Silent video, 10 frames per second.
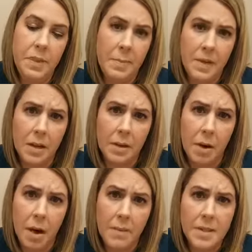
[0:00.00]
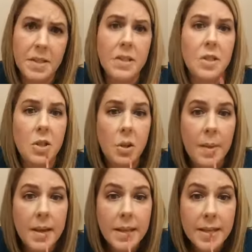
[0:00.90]
lip color off into the tube,
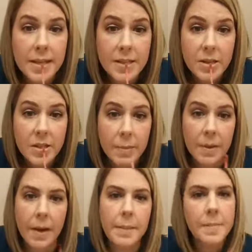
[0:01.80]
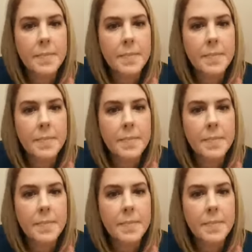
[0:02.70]
and then I start to apply.